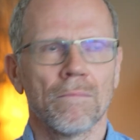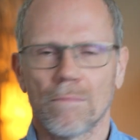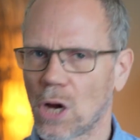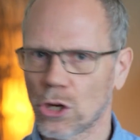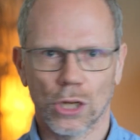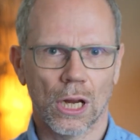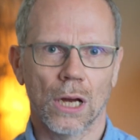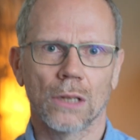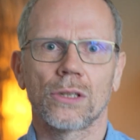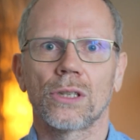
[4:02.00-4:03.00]
martial
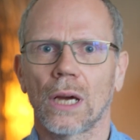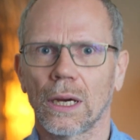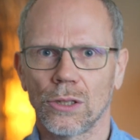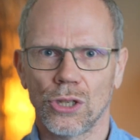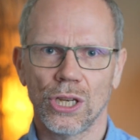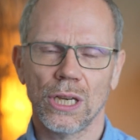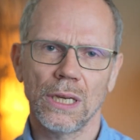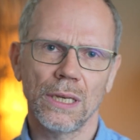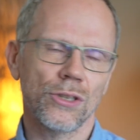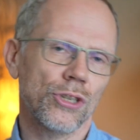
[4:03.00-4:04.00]
arts, Tai
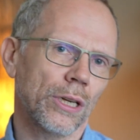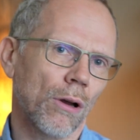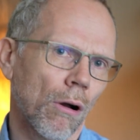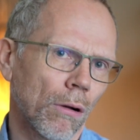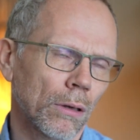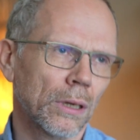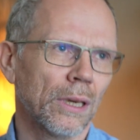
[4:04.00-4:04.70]
Chi, Qigong,